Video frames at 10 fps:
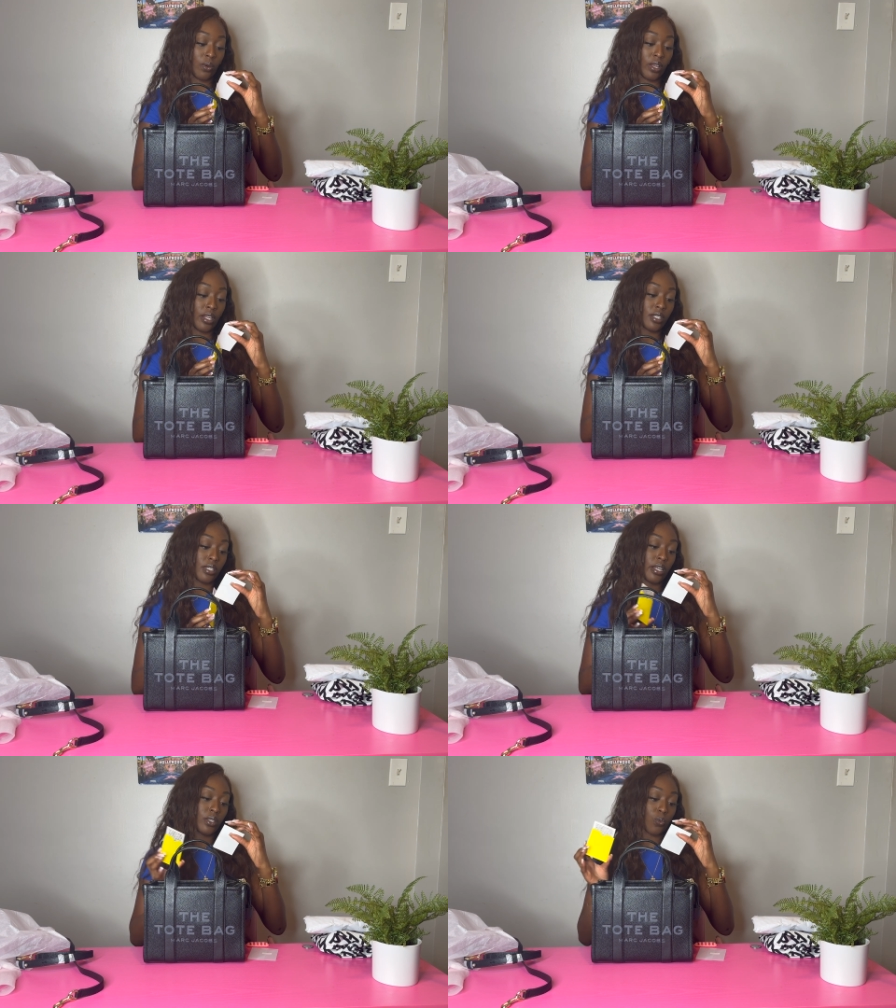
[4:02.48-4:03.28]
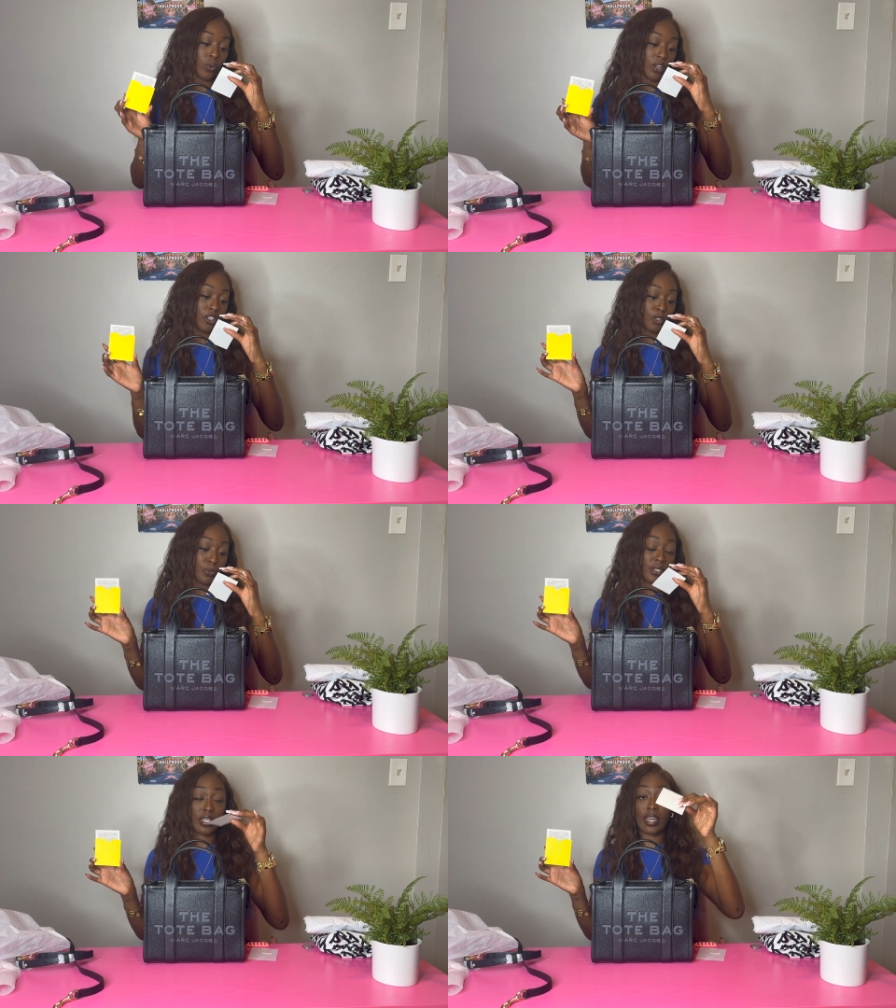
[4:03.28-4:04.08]
and it says
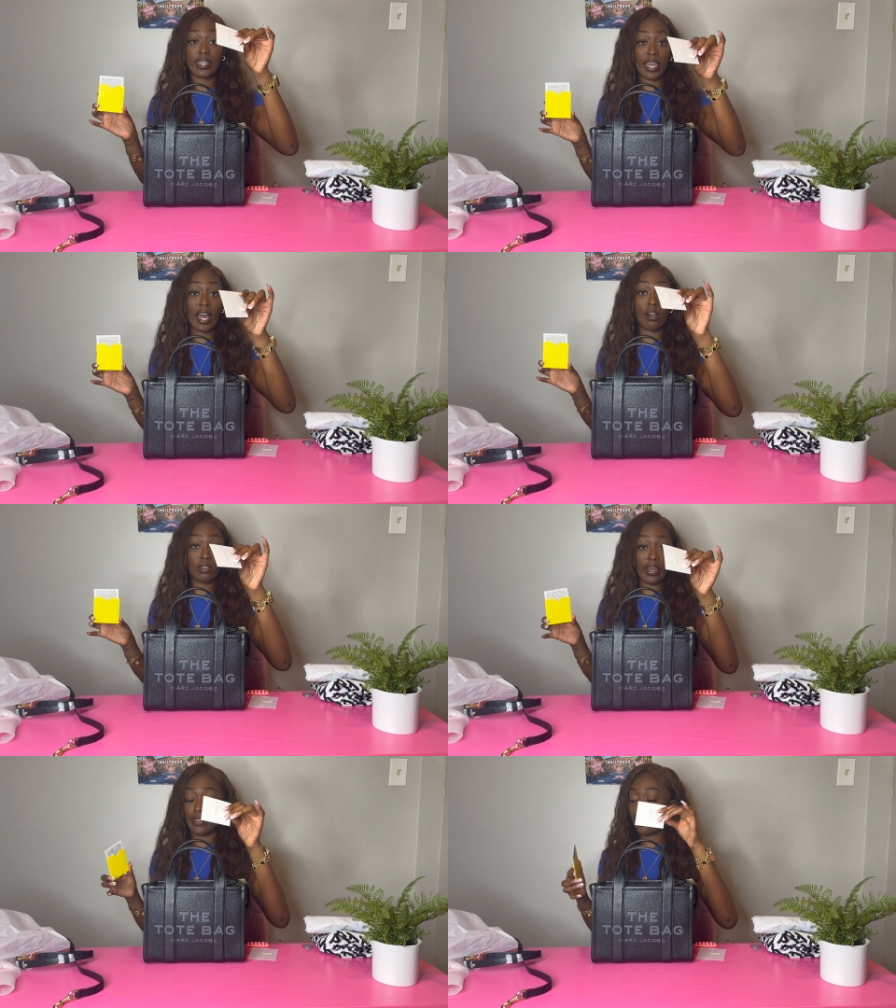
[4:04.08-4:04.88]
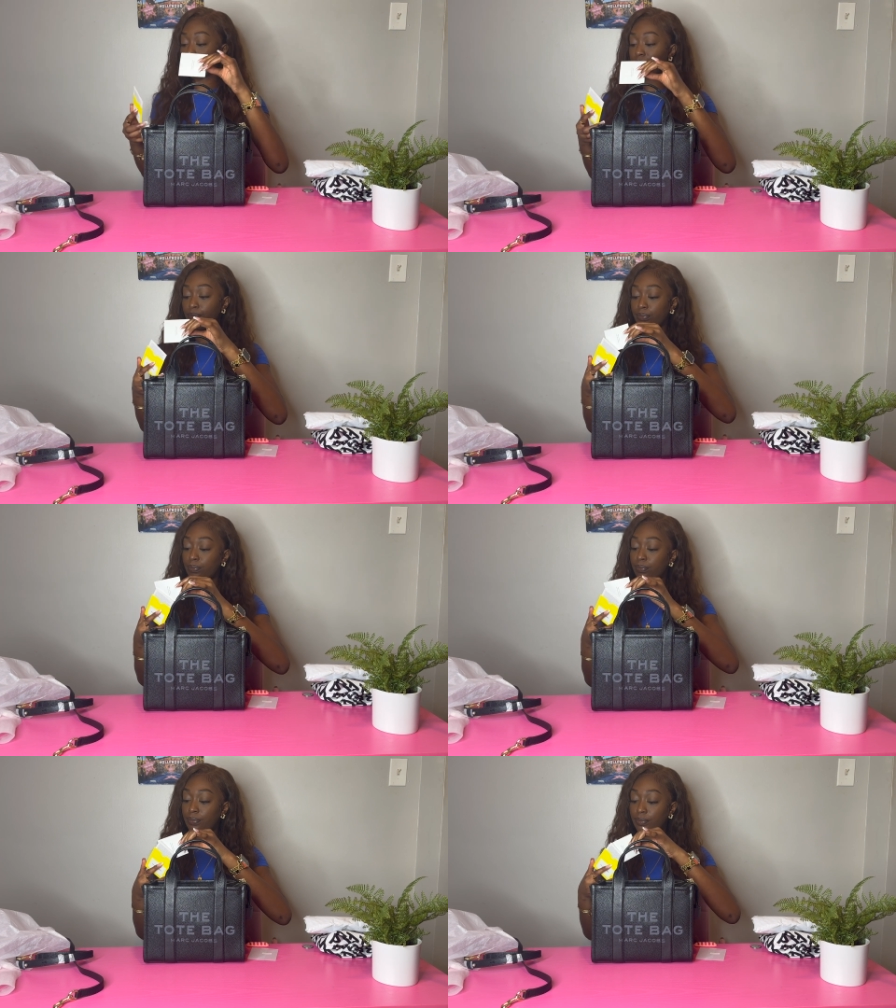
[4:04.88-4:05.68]
100% cow leather.
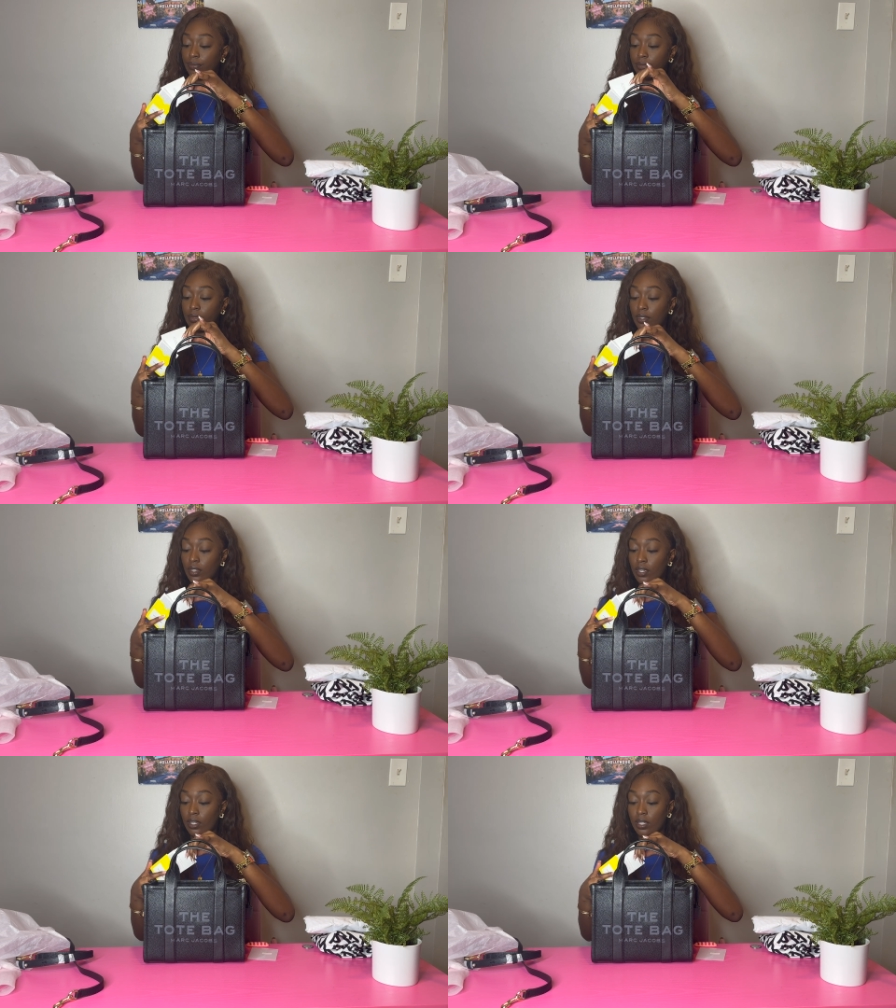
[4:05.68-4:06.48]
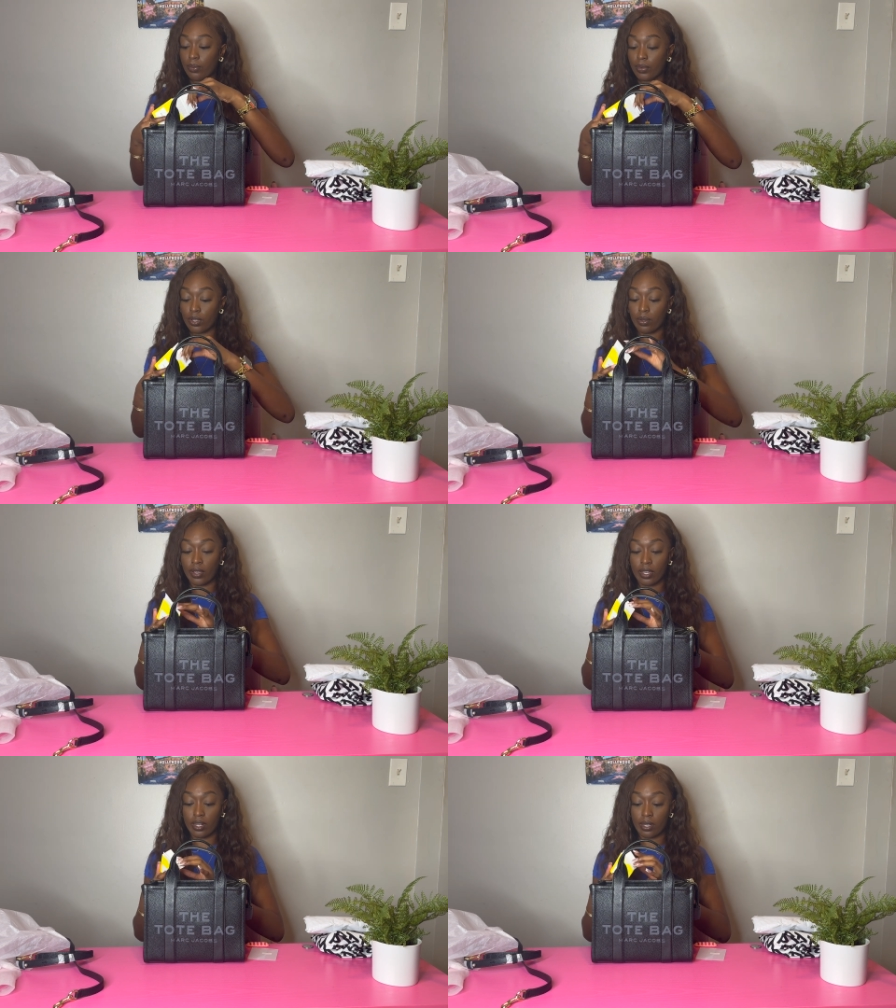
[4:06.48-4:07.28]
I'm gonna go
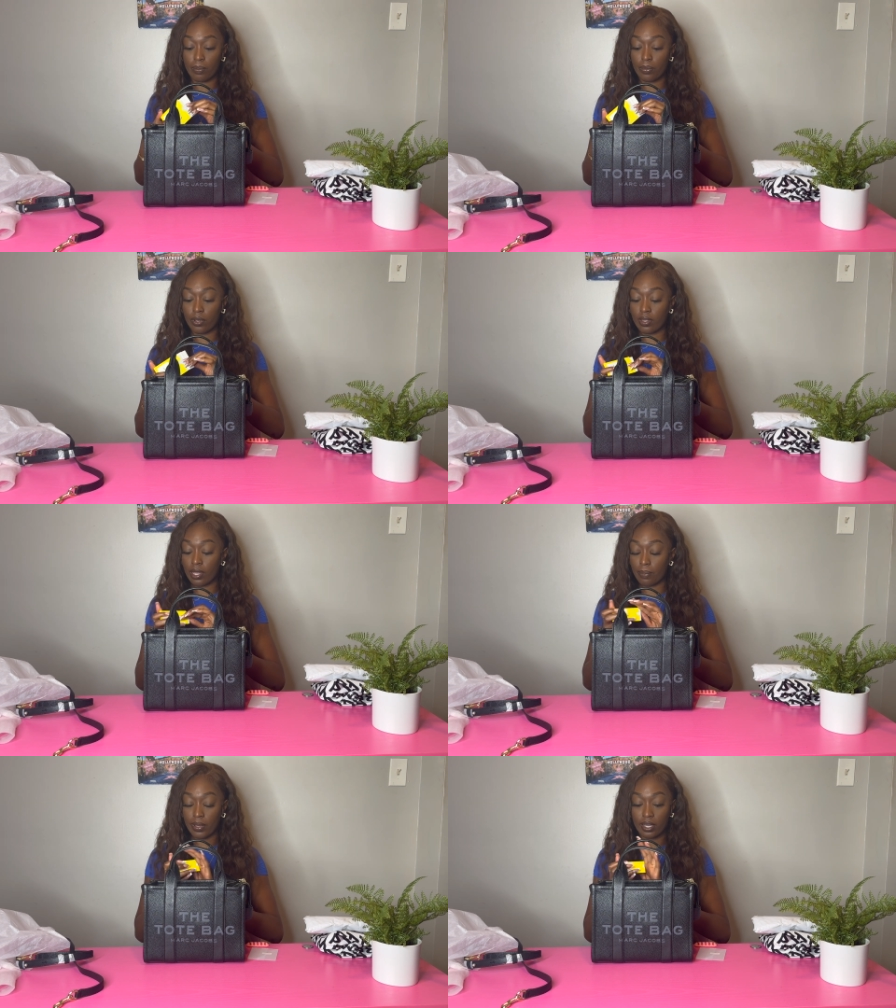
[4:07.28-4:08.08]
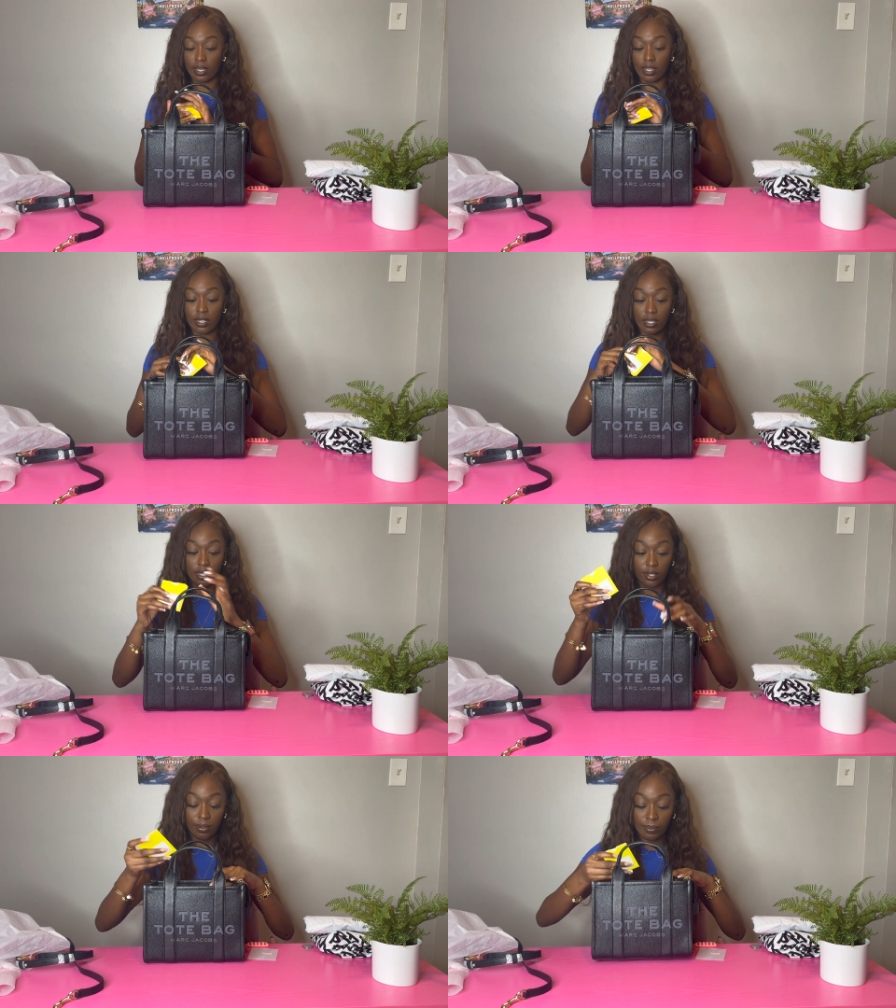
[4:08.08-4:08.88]
ahead and put that back in
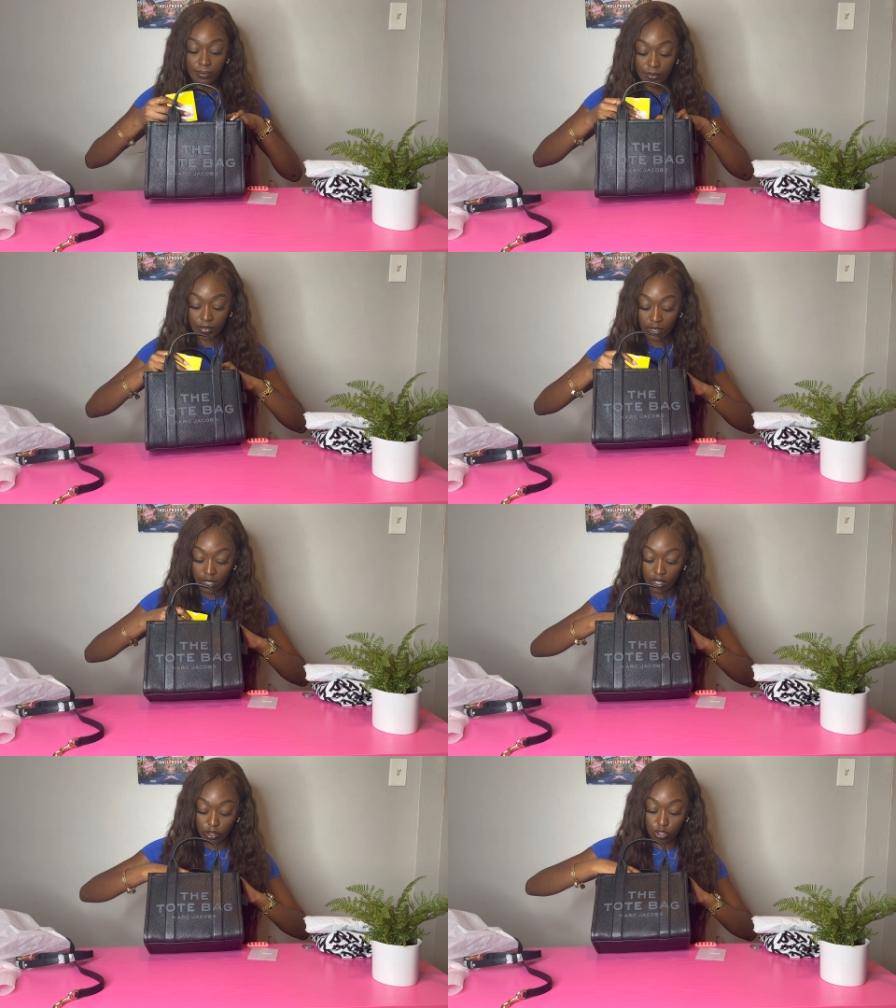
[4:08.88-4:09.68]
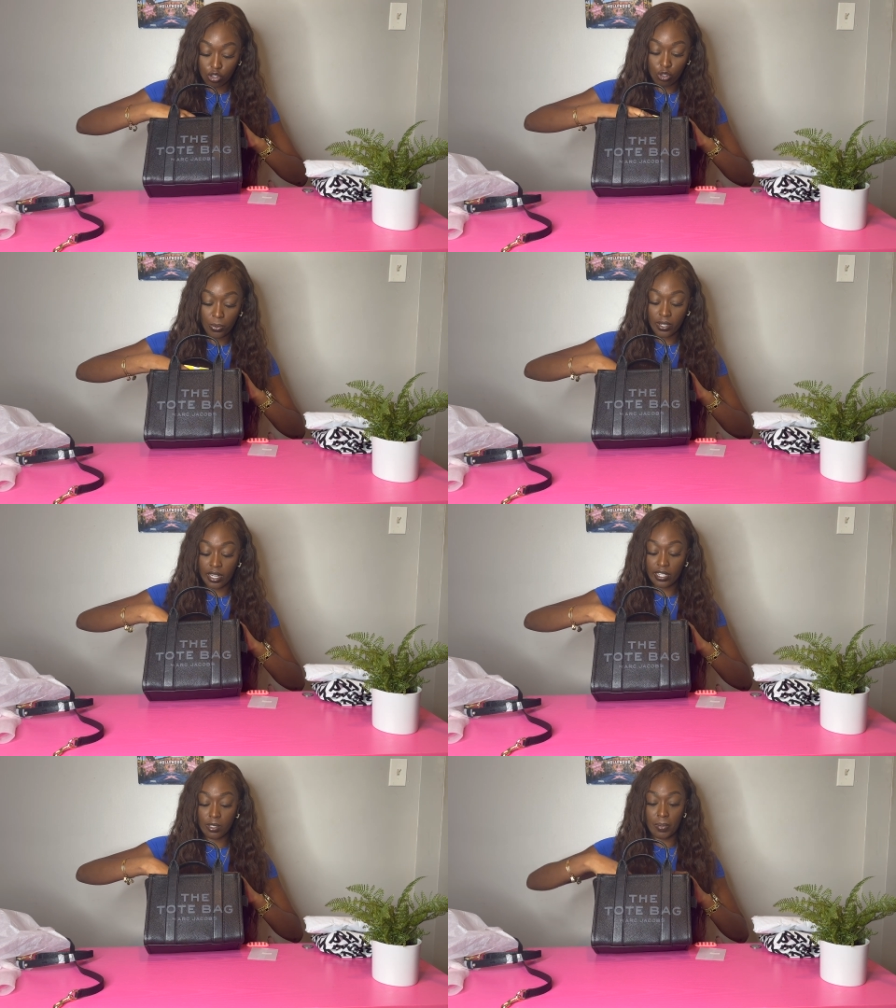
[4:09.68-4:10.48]
here. Super
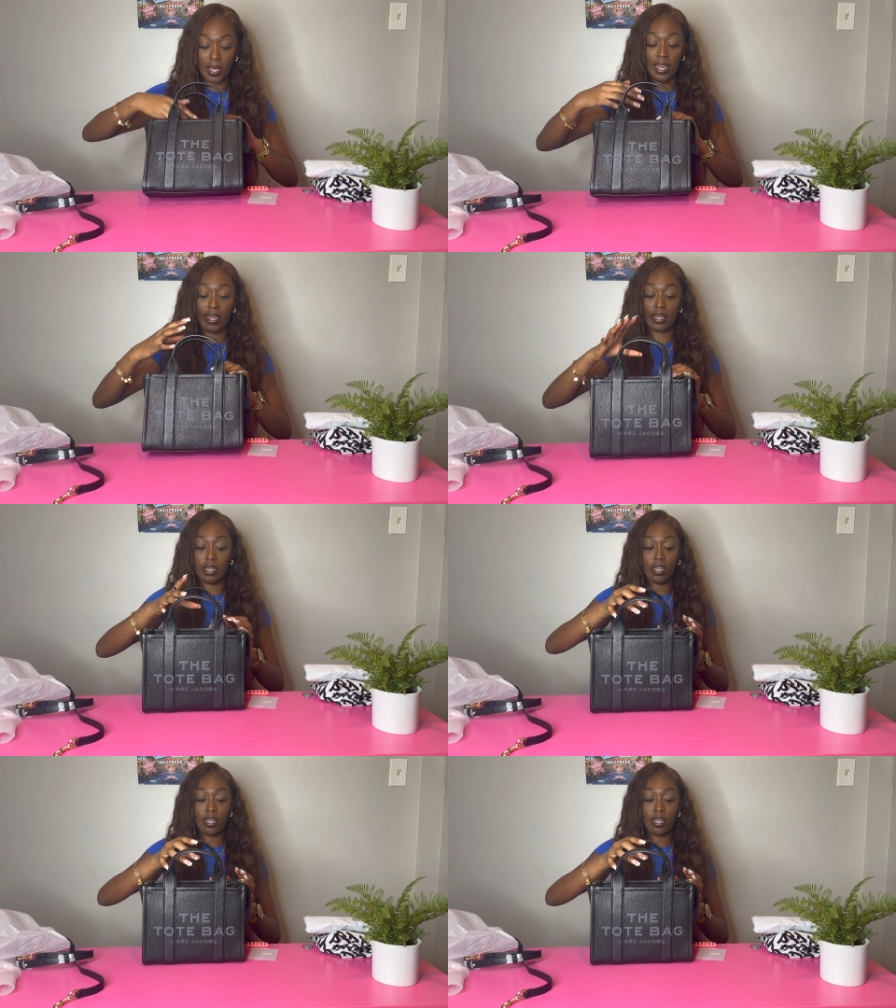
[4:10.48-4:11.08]
nice bag.